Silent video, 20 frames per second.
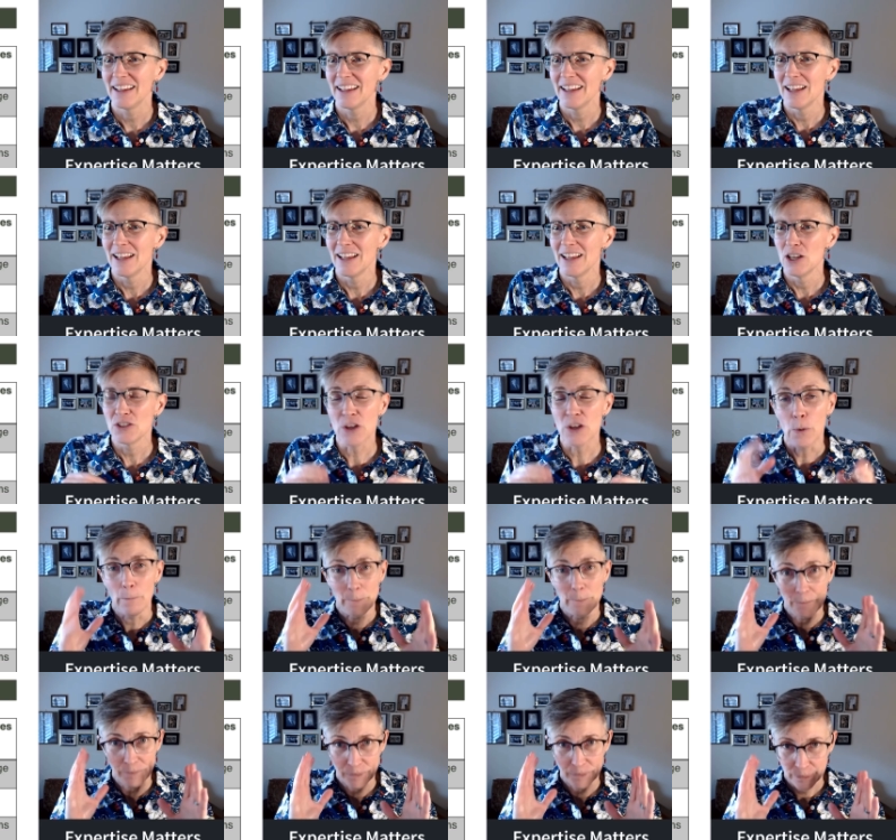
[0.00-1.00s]
So,
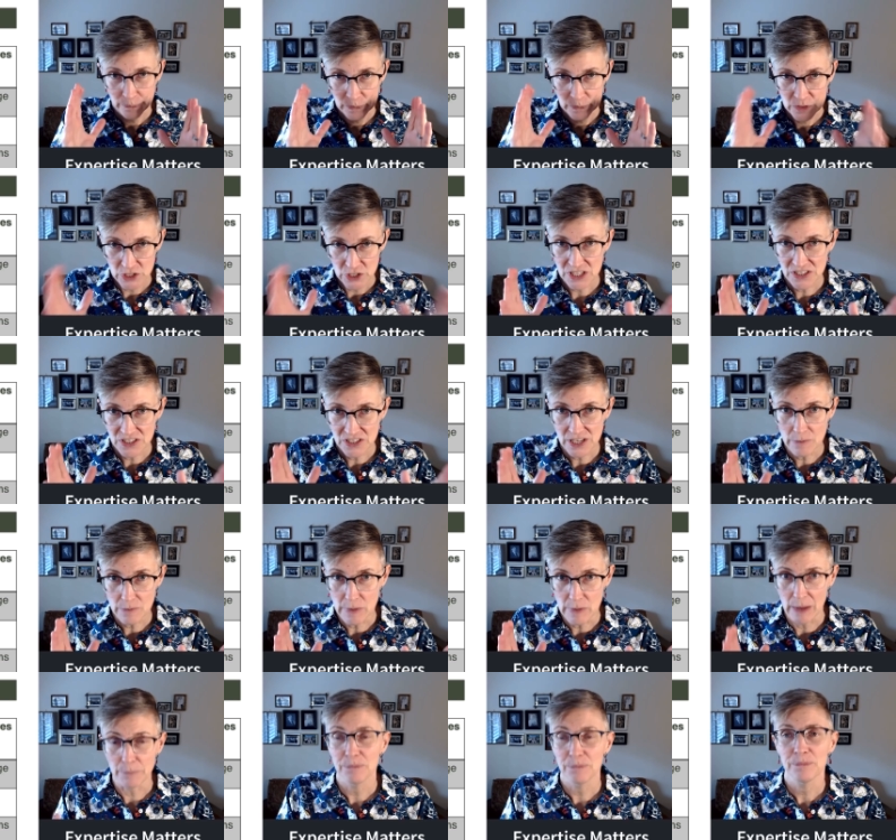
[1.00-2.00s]
just to sum up,
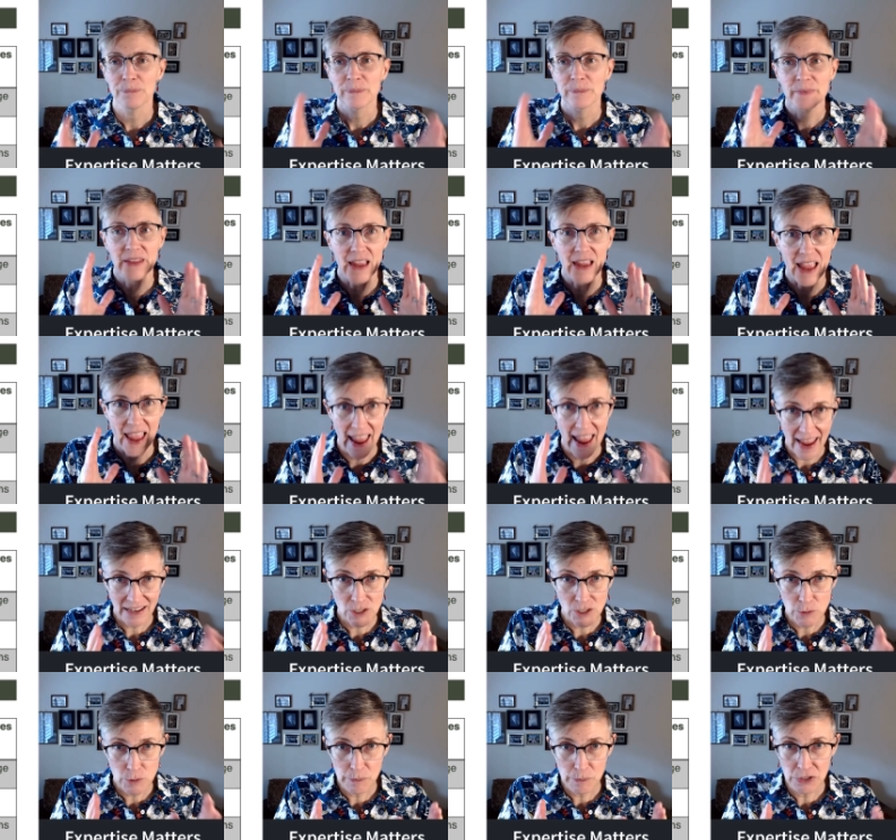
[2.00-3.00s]

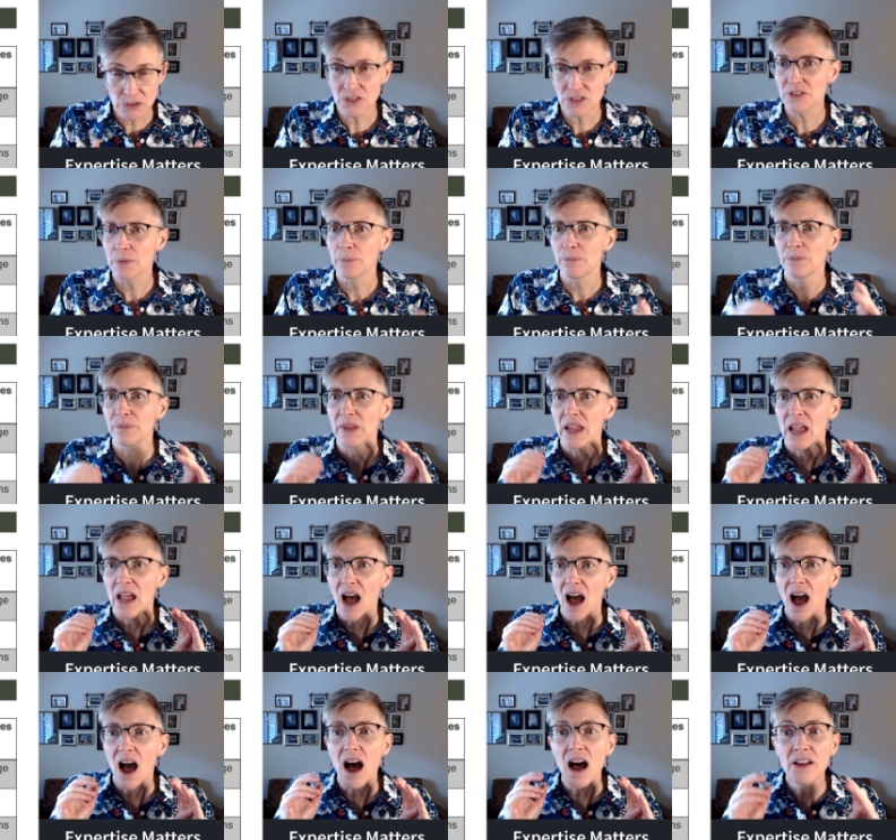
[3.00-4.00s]
experts
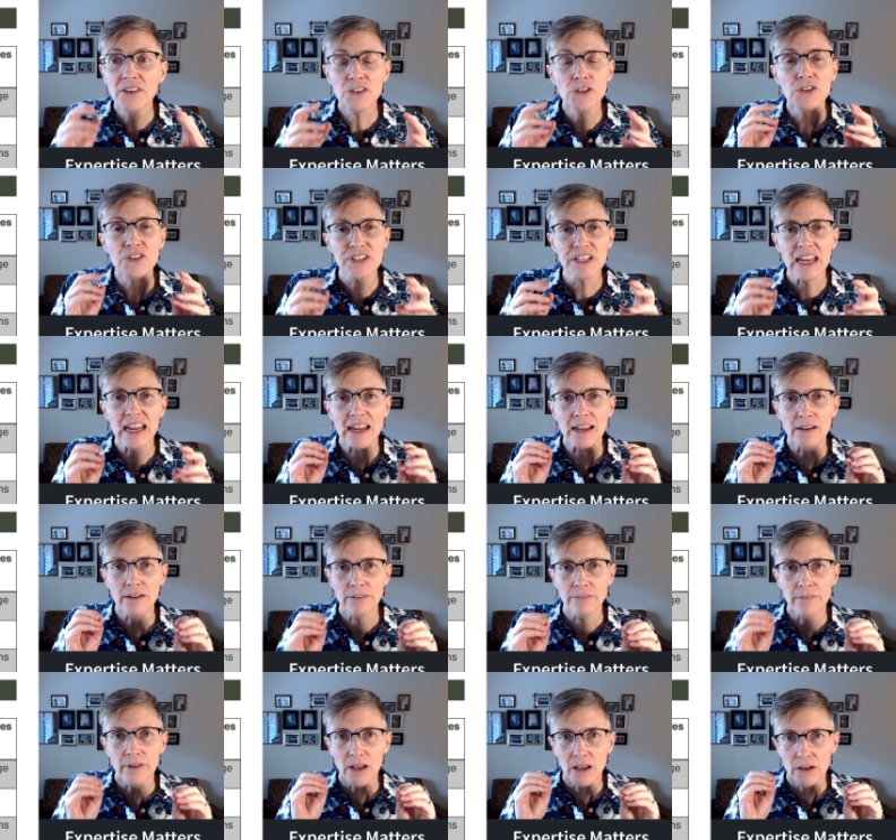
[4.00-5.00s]
understand
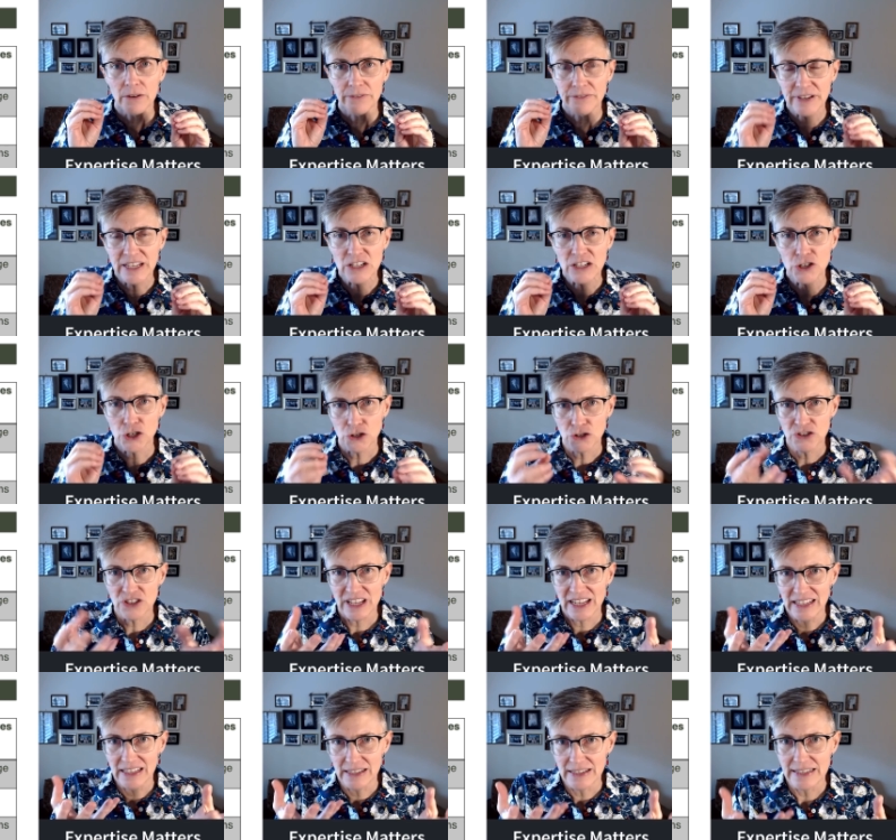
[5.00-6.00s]
features
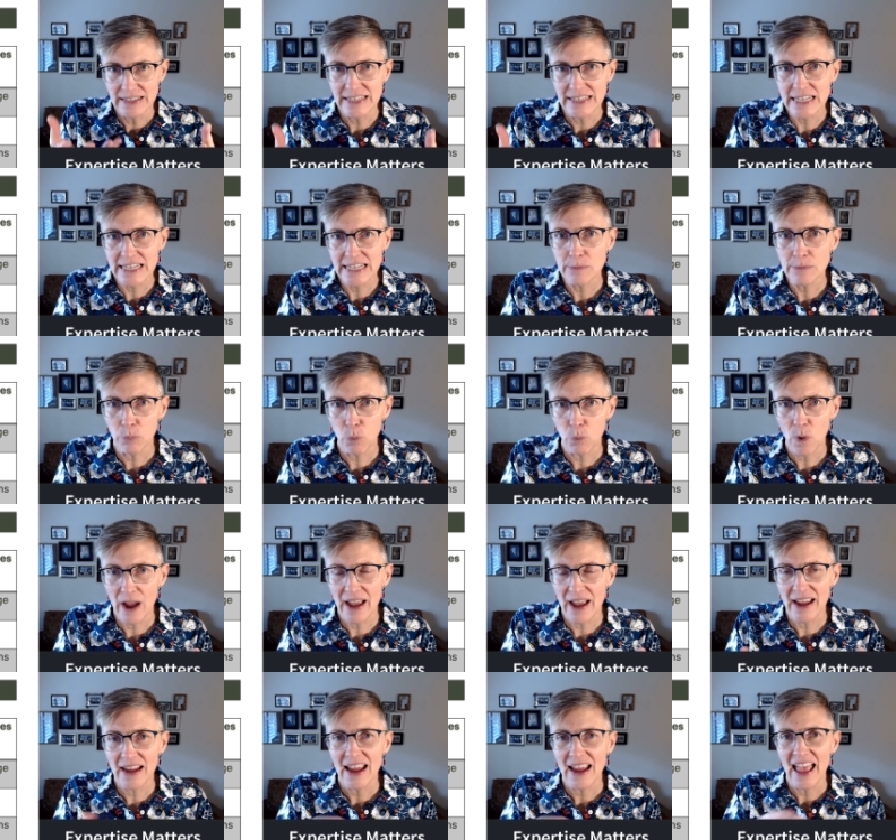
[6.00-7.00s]
in a deep way
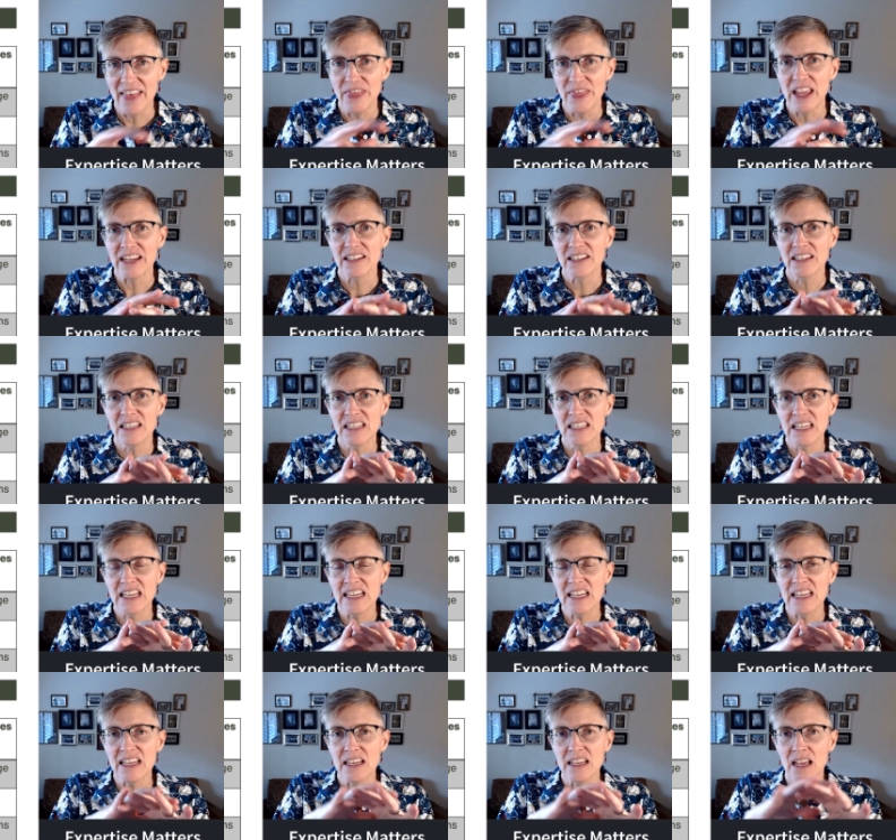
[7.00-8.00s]
and they
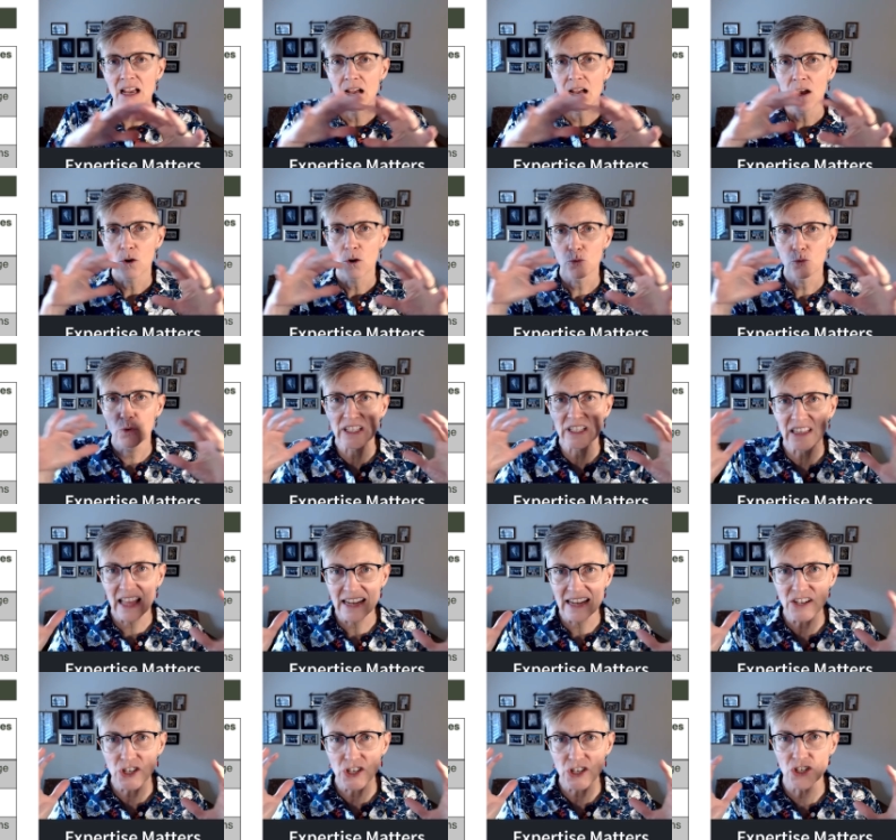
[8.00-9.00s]
see
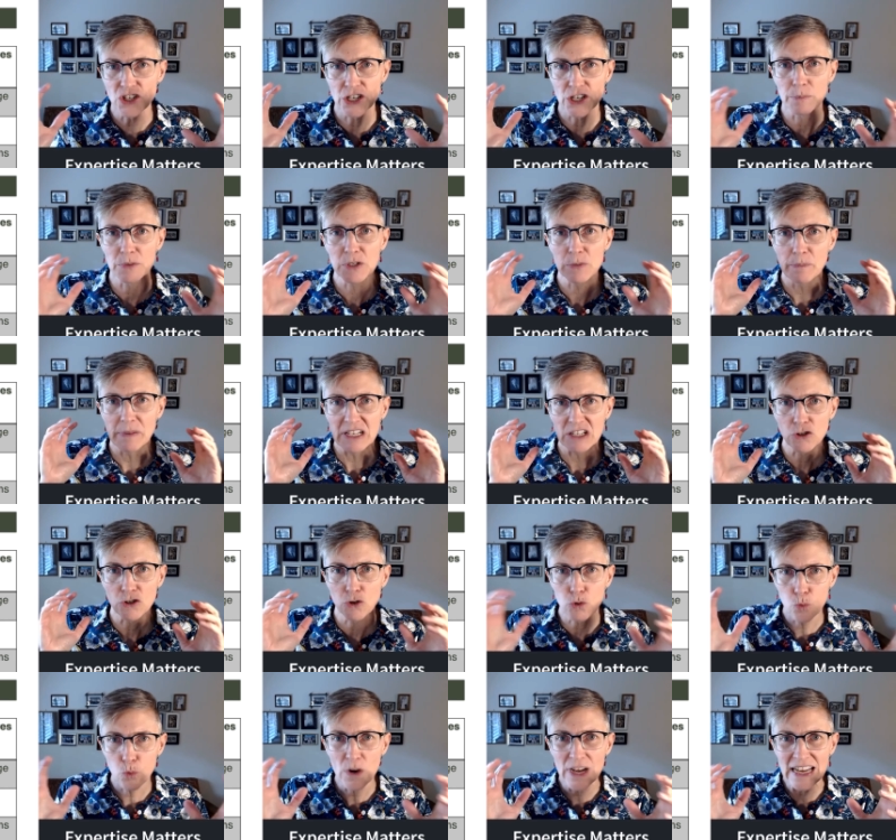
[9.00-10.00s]
relationships
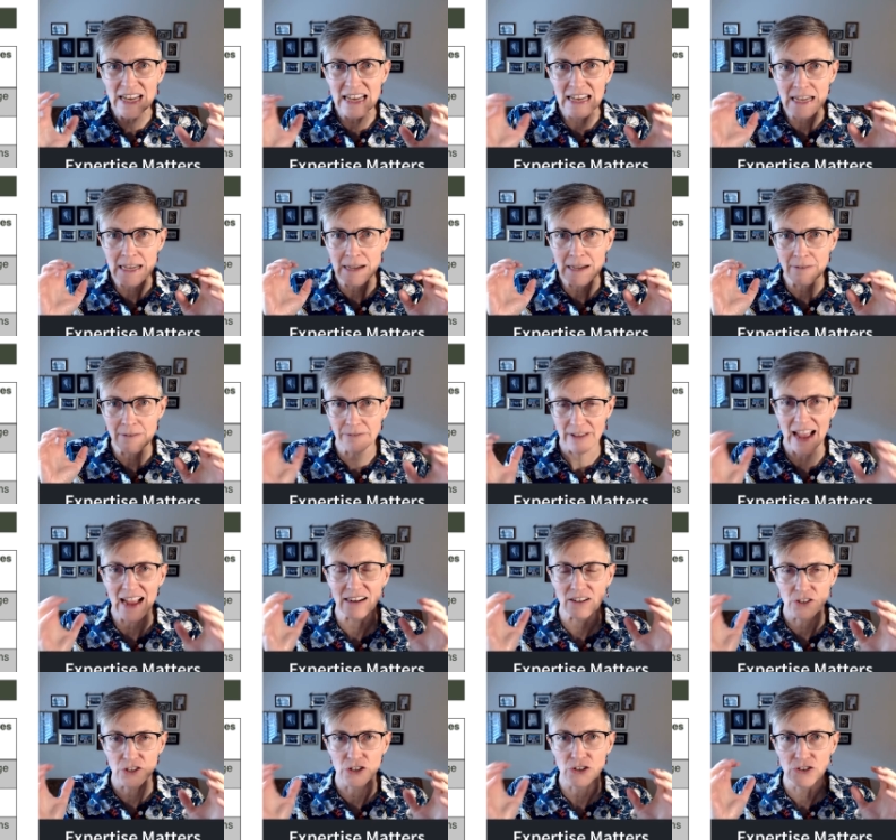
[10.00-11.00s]
between
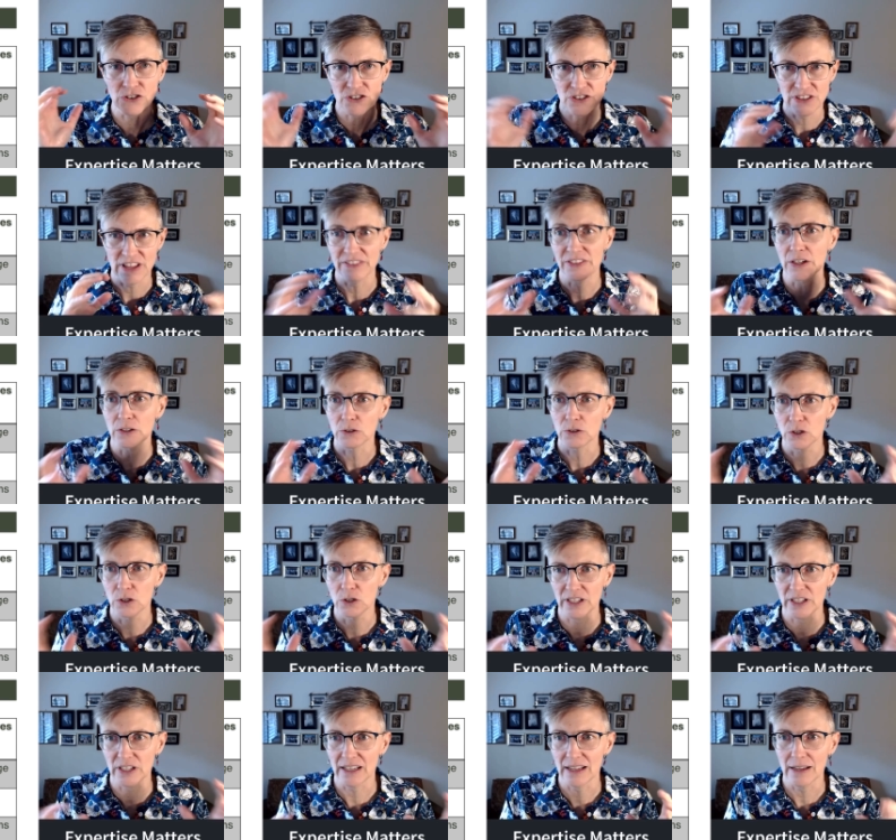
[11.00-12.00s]
factors that they're
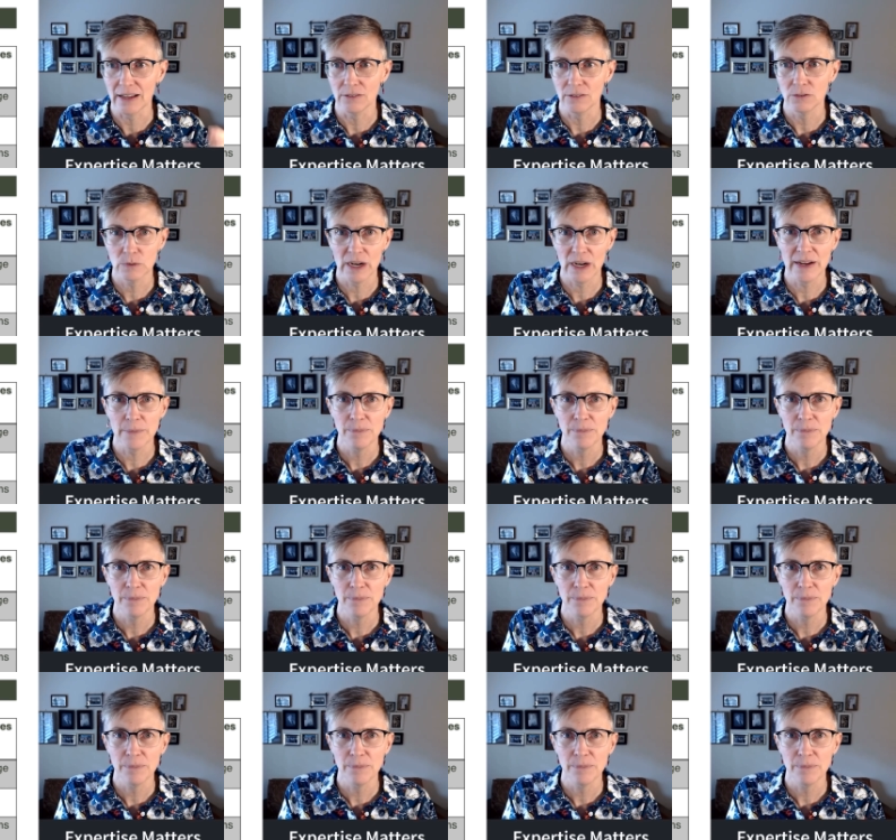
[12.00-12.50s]
looking at, right?